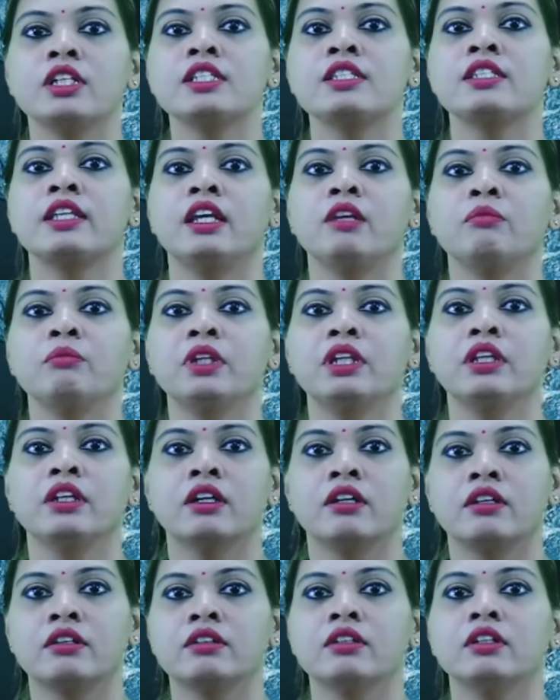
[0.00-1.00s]
same
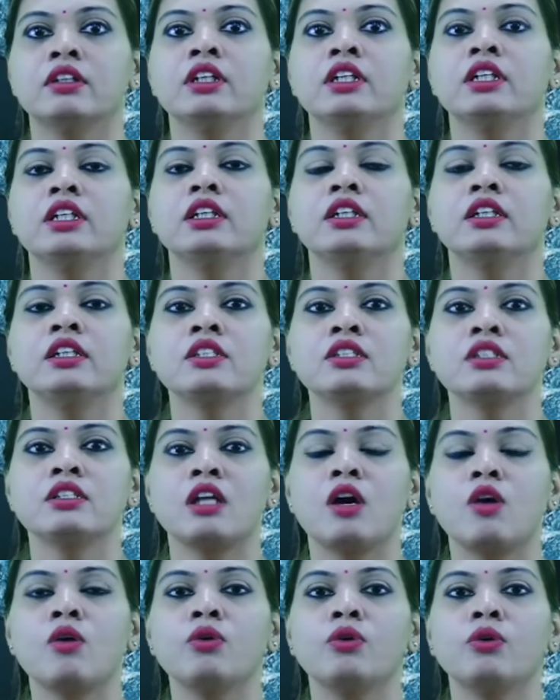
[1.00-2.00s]
year. Is
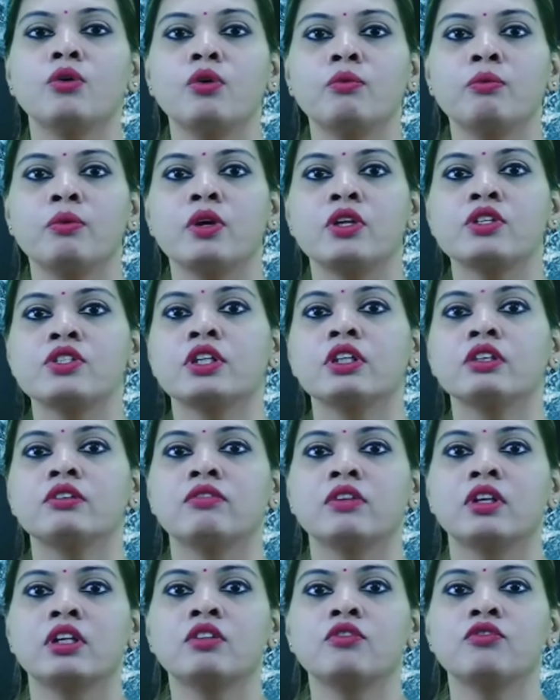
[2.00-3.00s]
now no project
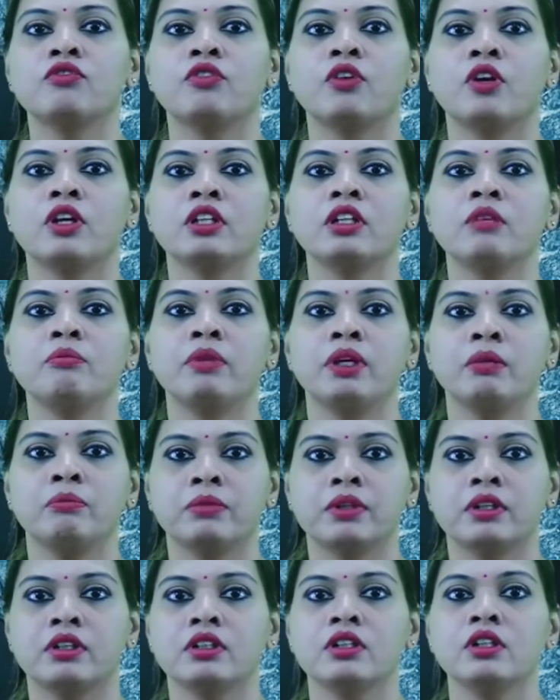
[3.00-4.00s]
work for the
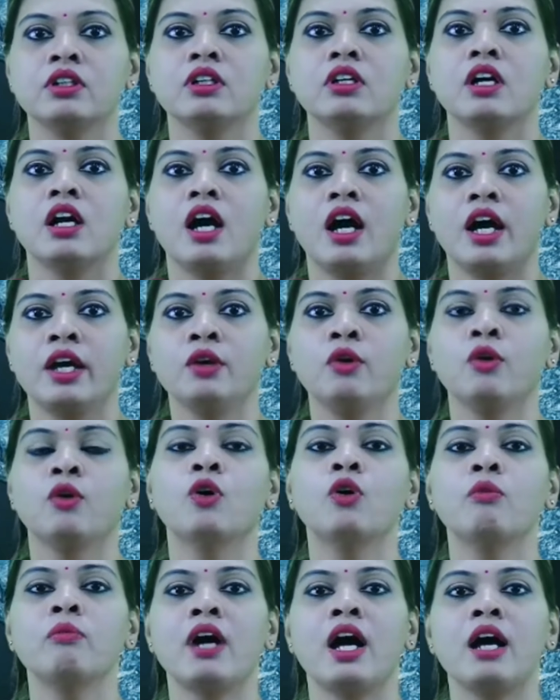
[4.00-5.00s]
paper. I
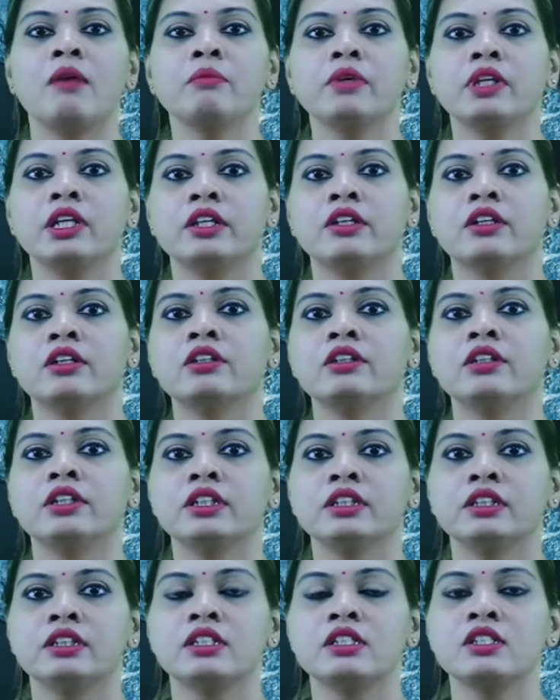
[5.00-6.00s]
hope I am clear
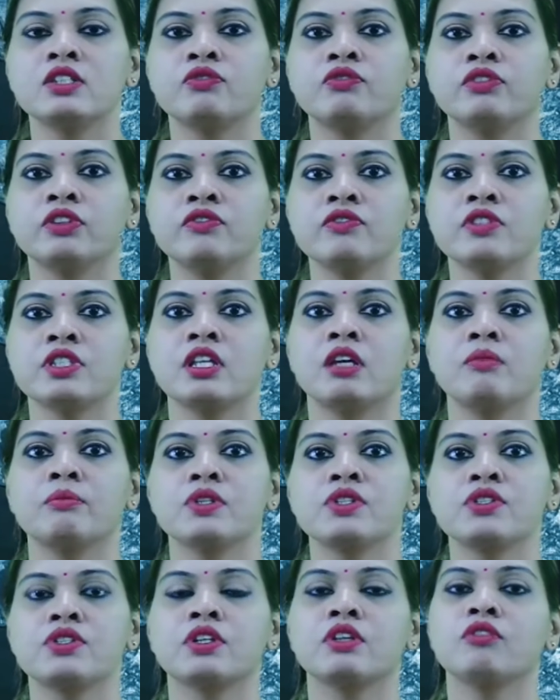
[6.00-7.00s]
till this 5th
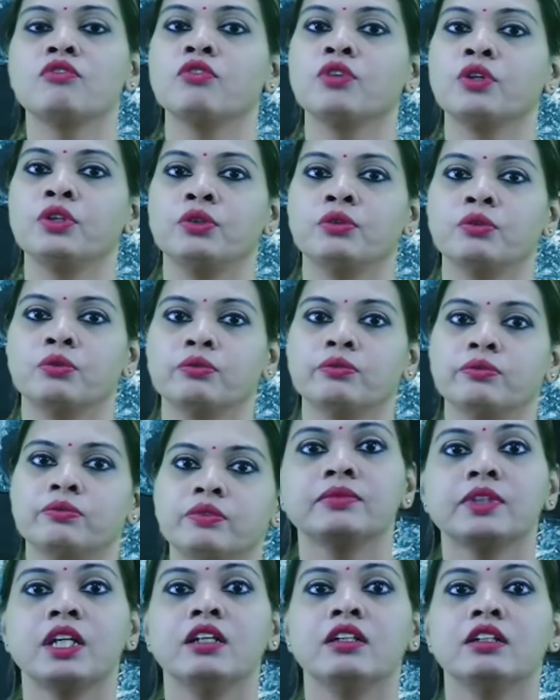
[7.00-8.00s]
semester for you.
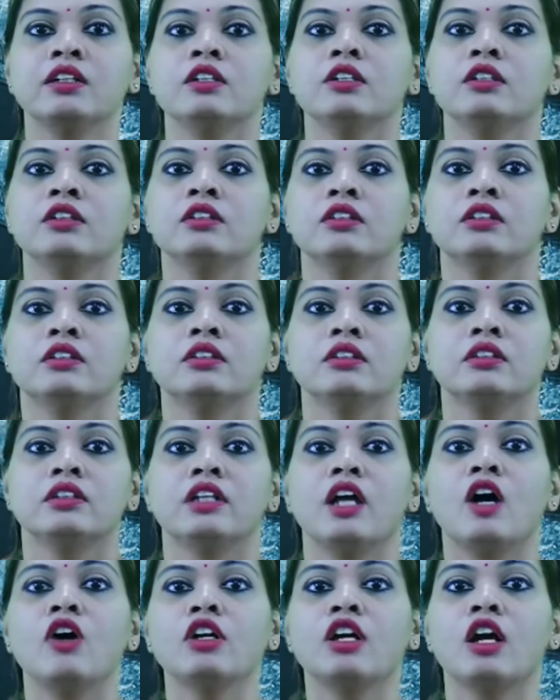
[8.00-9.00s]

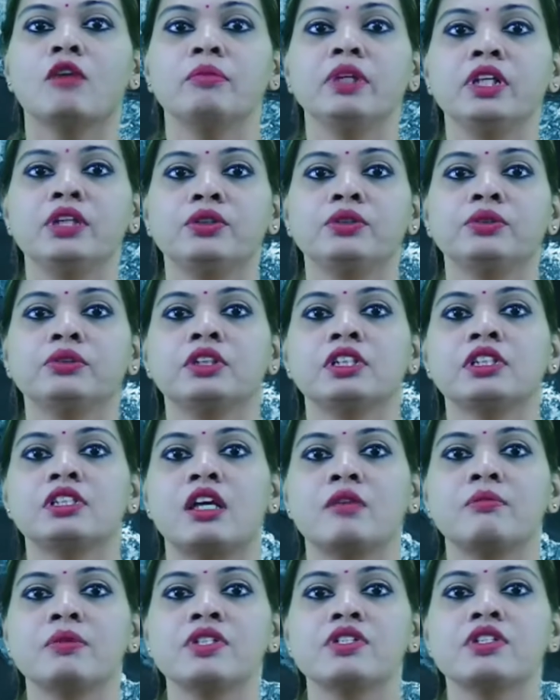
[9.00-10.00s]
Now coming to the
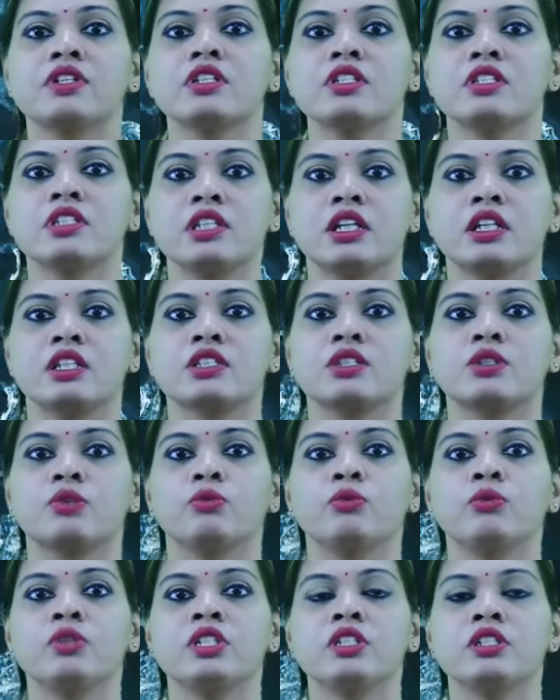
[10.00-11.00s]
semester 6th,
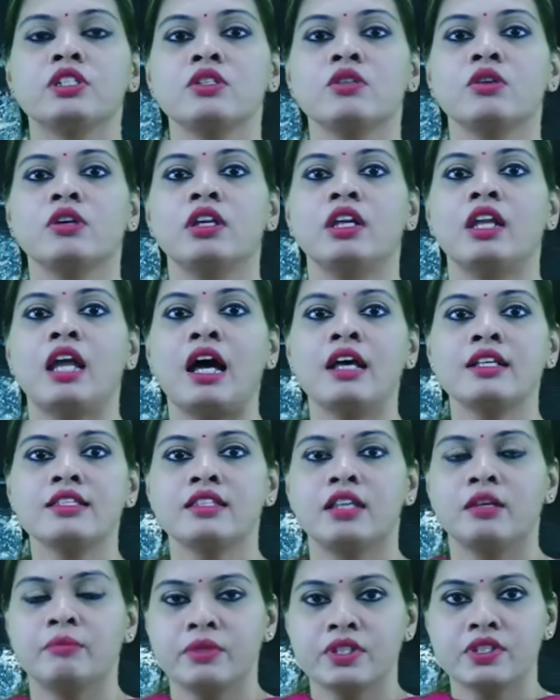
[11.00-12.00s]
which is your last
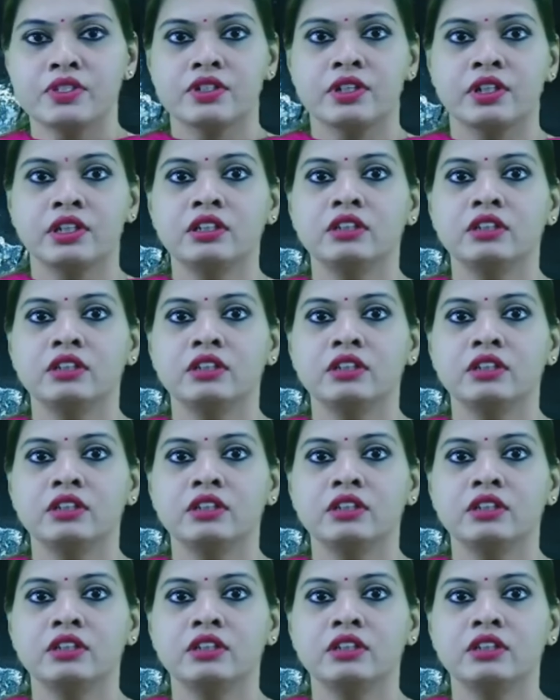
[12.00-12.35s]
semester,